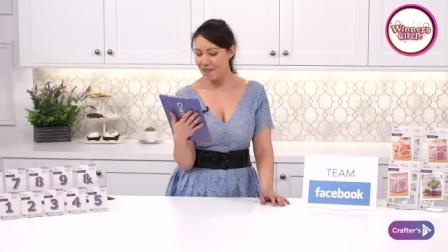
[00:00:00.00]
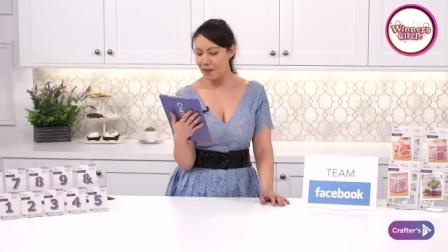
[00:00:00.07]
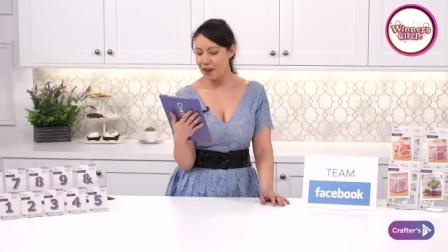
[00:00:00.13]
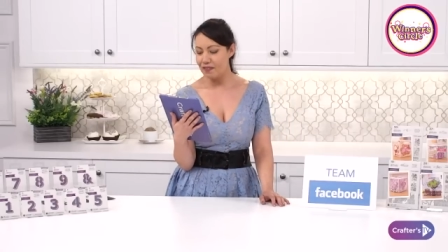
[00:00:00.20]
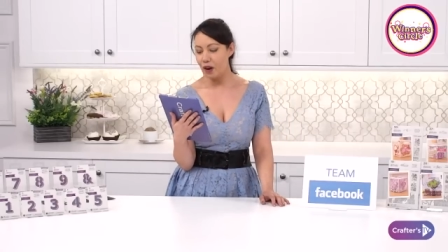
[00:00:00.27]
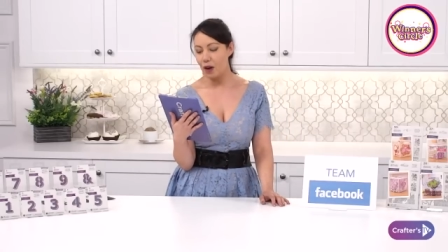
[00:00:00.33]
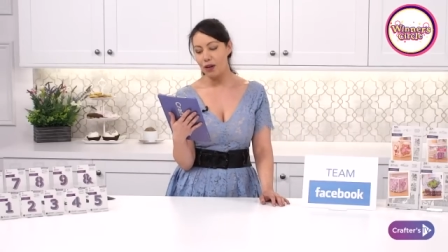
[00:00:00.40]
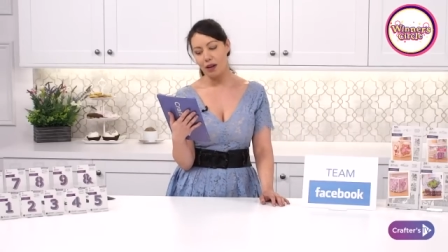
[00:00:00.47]

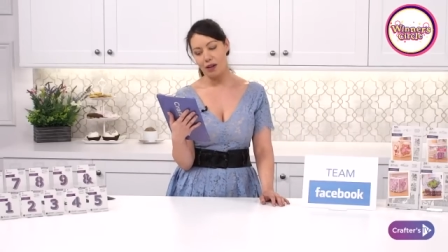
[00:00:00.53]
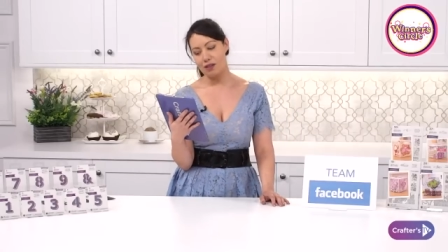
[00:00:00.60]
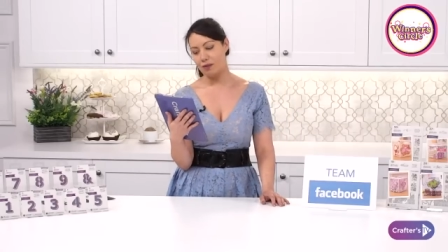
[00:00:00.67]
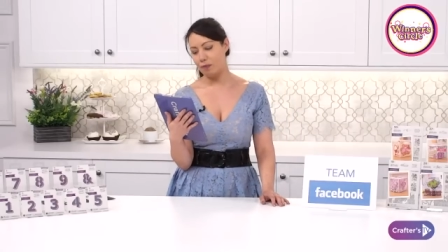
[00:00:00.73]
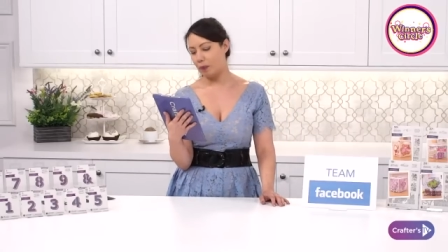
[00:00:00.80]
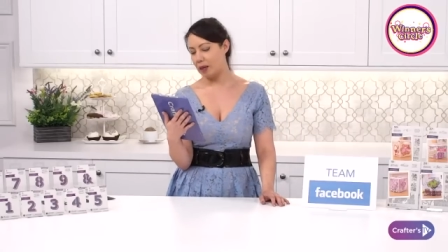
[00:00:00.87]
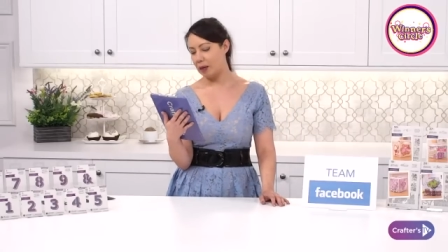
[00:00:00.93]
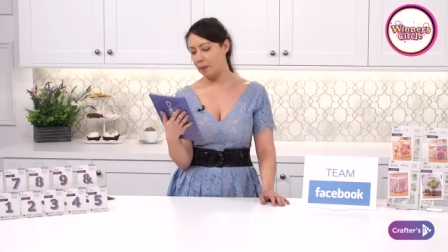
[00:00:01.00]
We've got lots
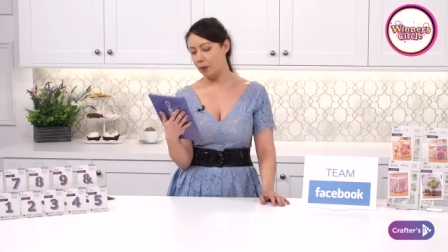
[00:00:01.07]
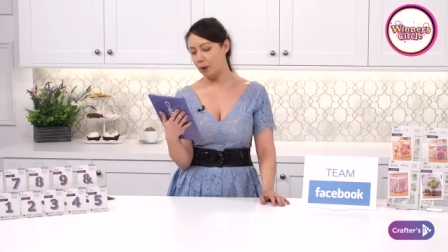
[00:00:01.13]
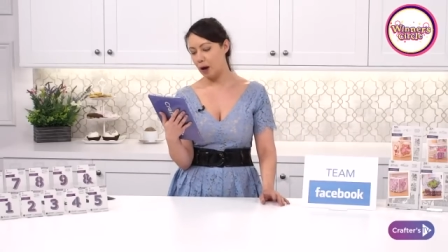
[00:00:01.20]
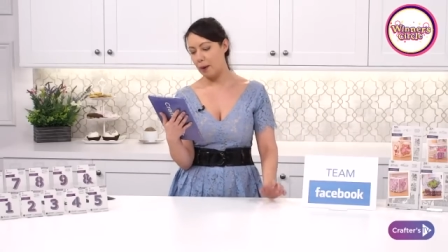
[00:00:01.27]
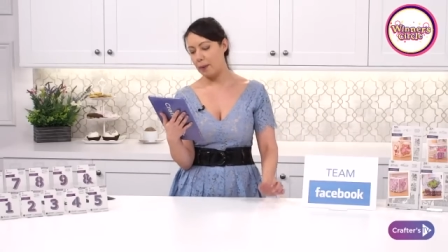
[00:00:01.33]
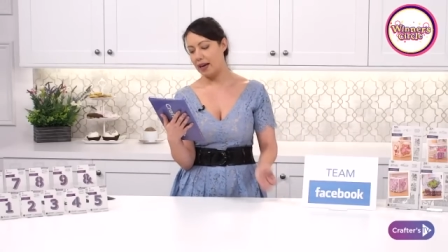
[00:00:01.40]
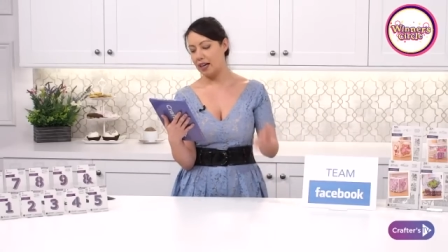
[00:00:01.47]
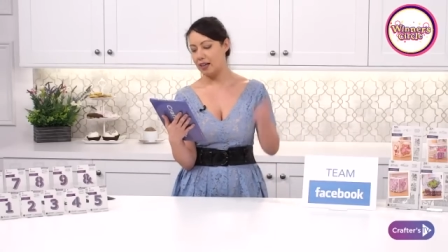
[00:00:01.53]
of people
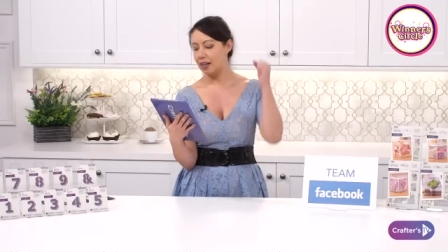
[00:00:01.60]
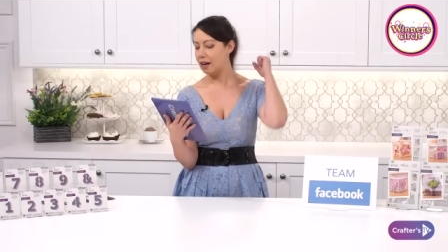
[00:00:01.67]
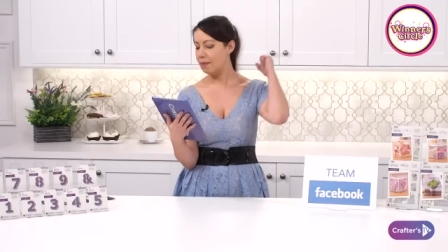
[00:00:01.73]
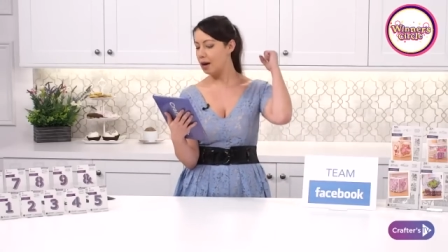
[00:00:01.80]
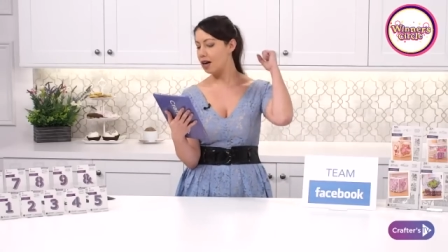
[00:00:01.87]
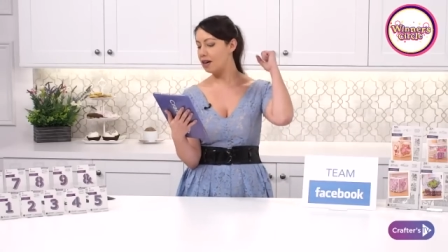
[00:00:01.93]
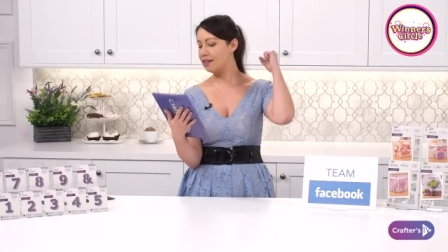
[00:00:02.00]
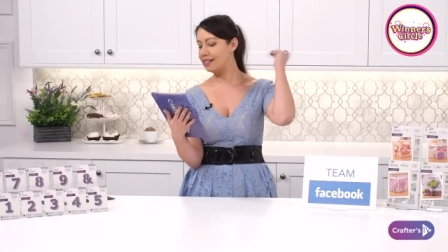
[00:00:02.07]
going, come
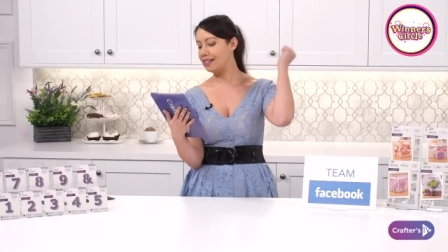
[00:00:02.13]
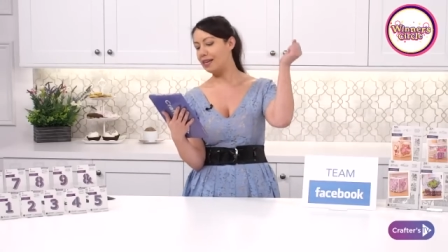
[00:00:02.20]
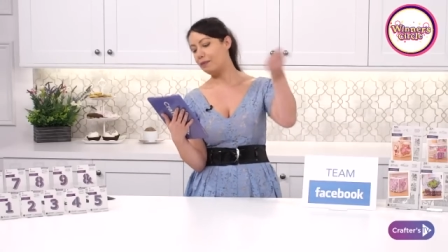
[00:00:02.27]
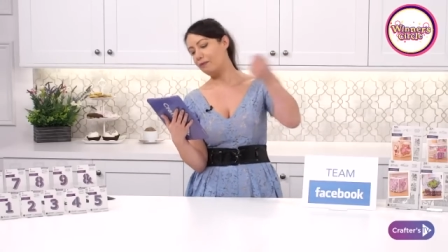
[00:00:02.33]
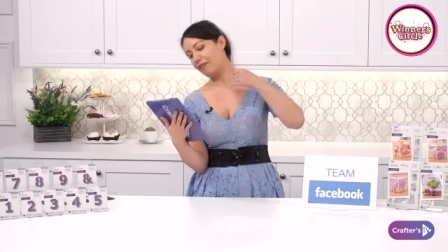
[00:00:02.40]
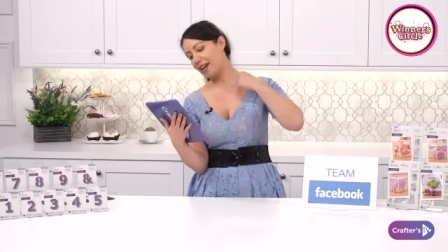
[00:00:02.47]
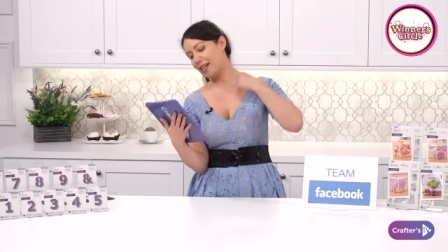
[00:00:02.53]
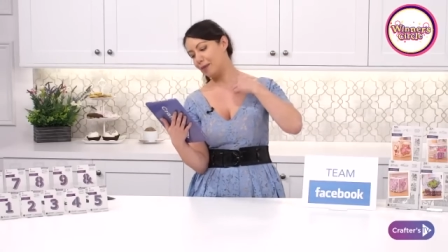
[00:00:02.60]
on
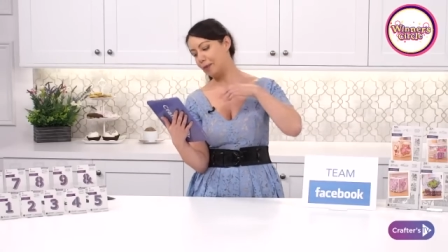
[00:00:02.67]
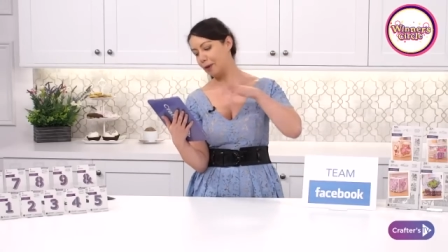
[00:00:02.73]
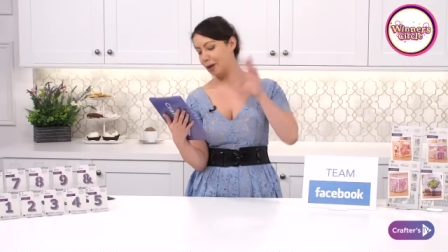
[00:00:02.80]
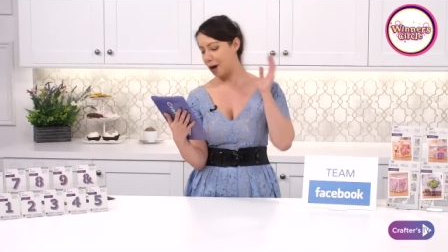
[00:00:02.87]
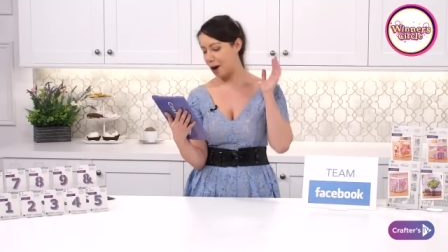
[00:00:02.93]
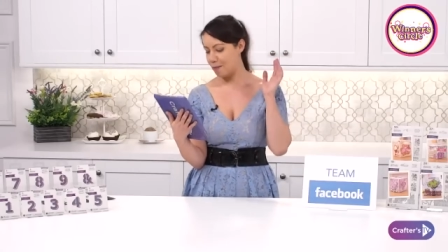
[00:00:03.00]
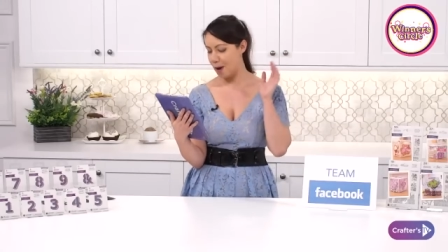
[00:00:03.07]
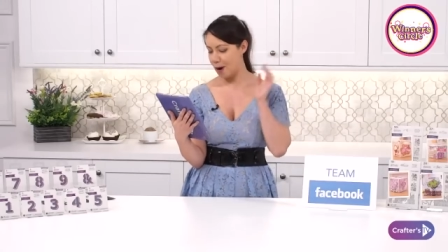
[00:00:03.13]
team Facebook,
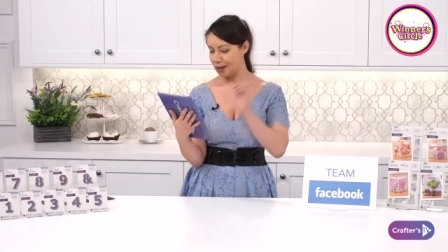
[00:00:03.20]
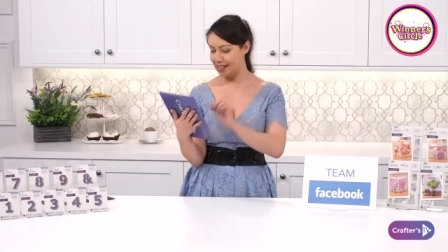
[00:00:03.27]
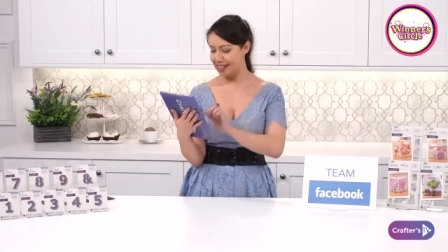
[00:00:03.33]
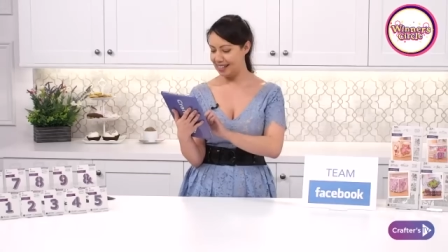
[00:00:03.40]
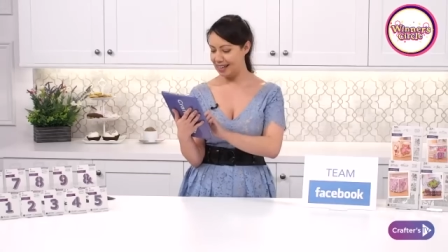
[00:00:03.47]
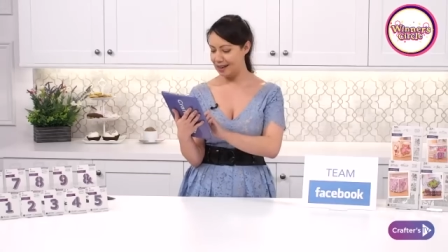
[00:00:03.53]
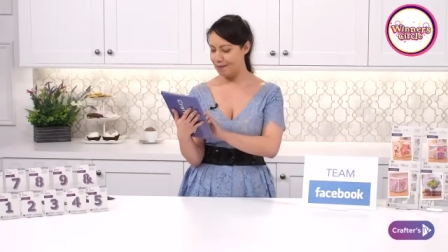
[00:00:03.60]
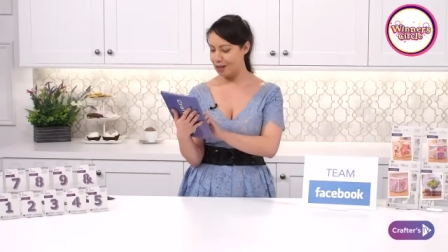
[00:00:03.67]
come on
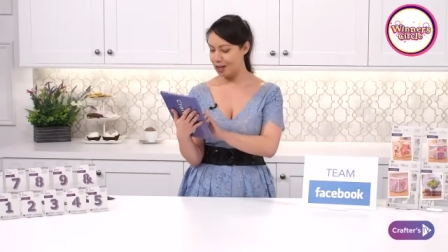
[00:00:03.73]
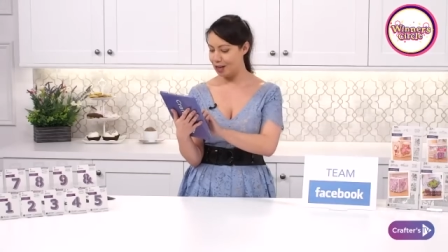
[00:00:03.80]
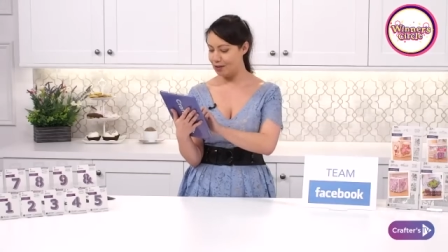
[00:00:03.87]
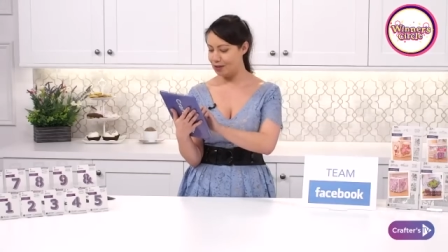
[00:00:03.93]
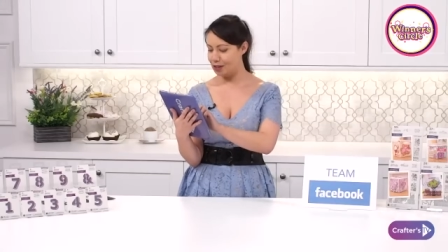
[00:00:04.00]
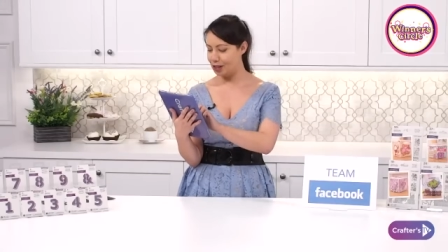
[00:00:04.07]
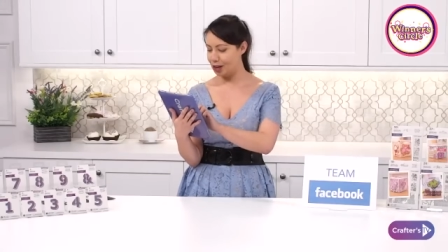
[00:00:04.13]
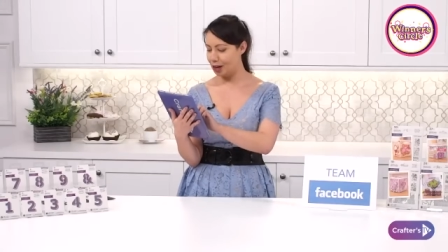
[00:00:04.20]
team
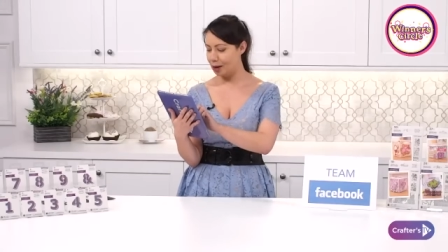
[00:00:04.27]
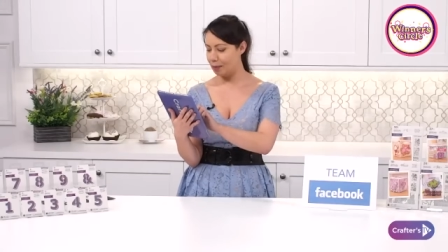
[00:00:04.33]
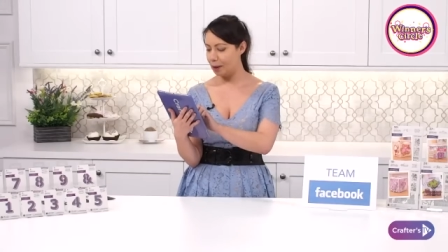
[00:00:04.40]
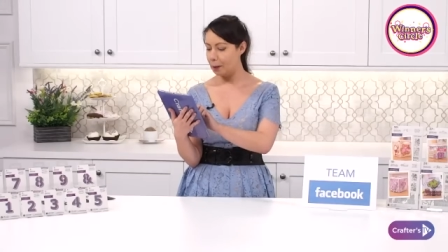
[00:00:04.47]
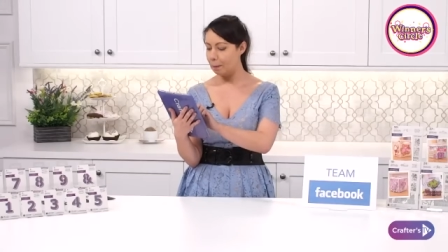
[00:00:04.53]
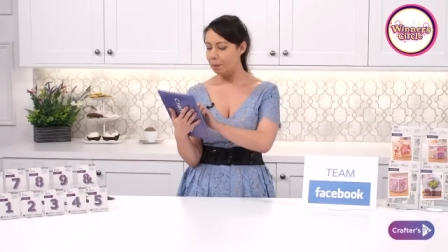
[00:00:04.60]
YouTube.